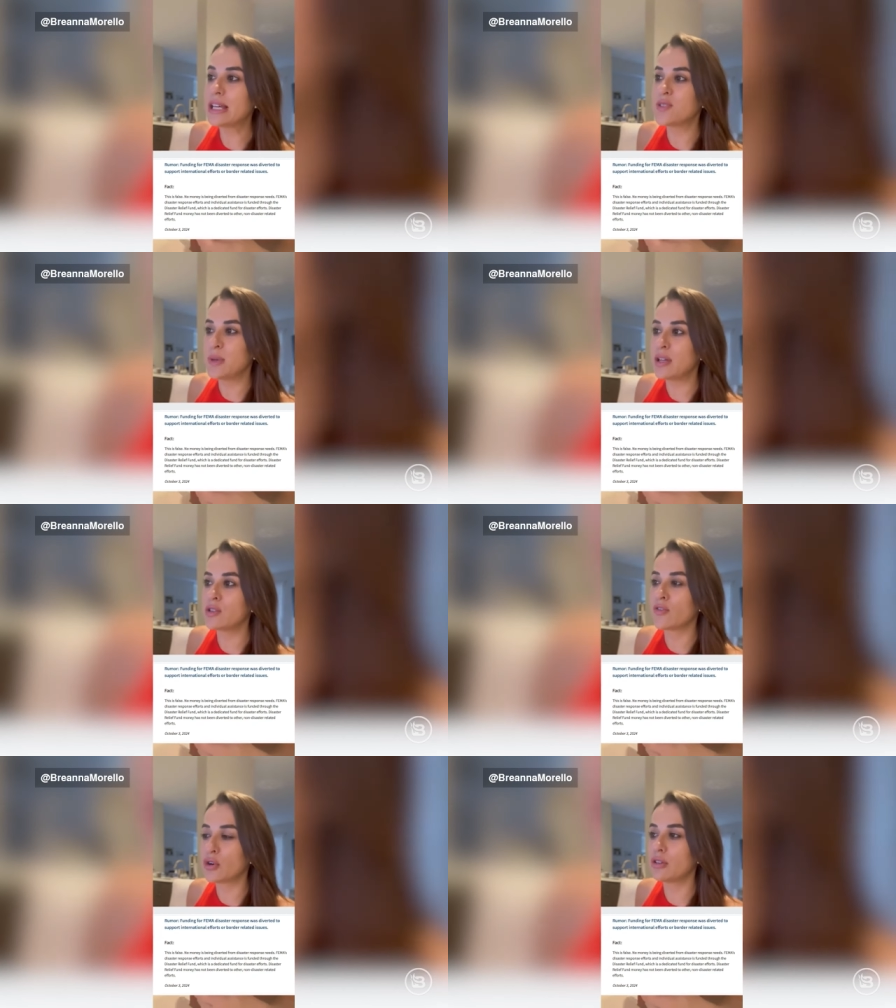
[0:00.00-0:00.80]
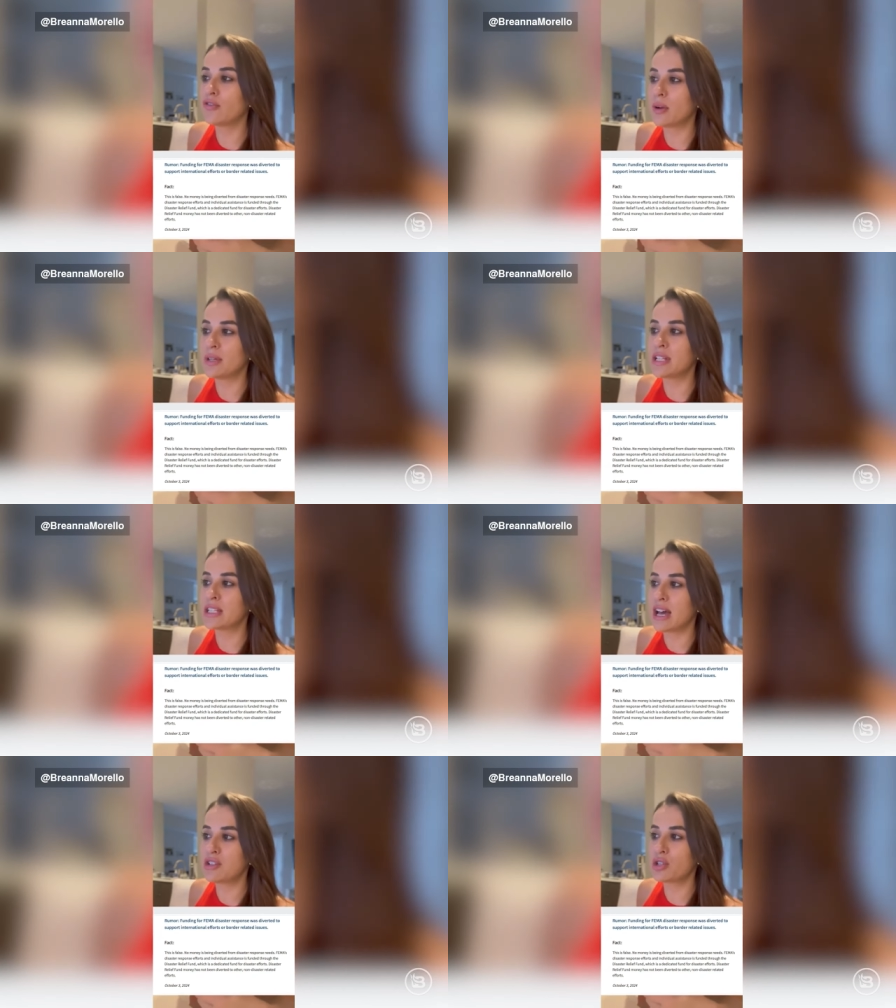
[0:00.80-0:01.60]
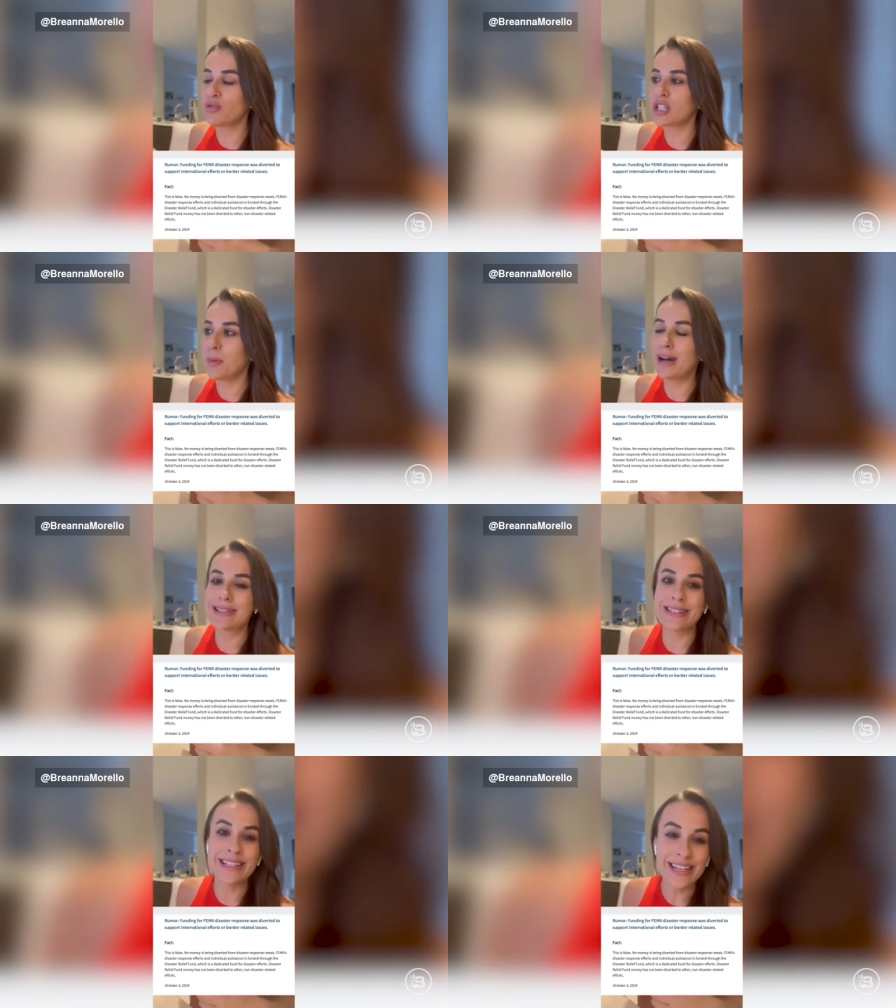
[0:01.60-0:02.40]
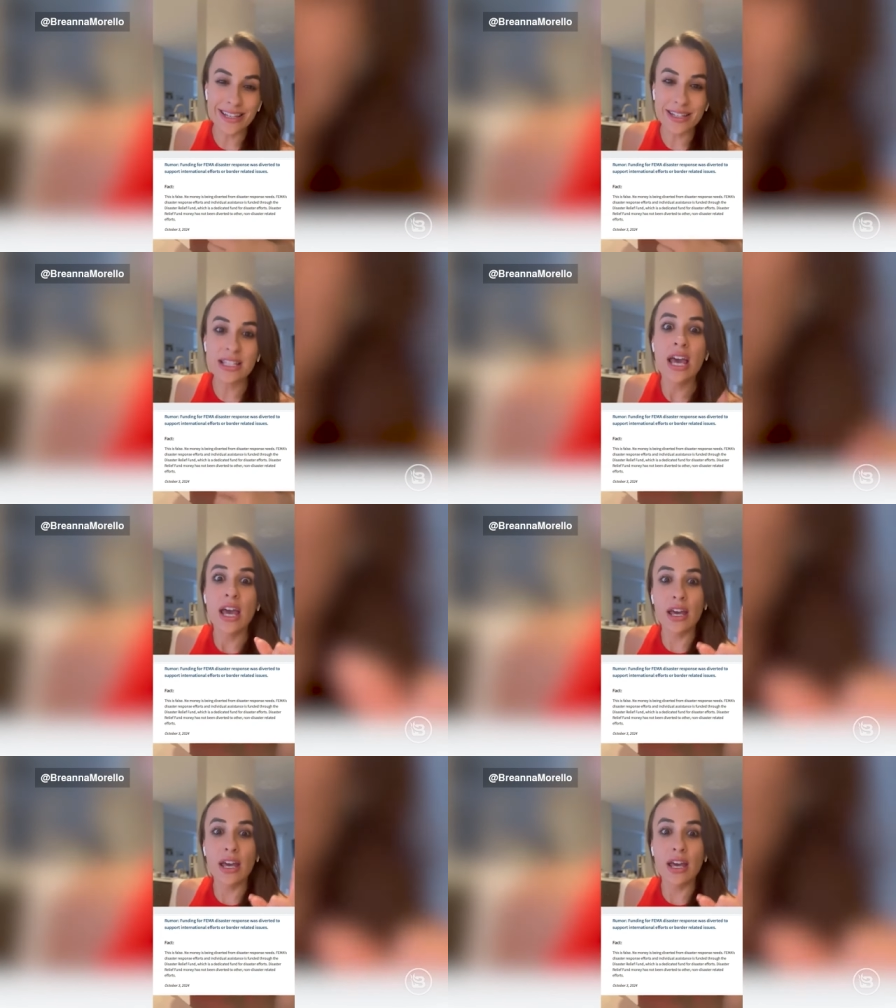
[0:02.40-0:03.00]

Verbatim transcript: is being diverted from the disaster response needs.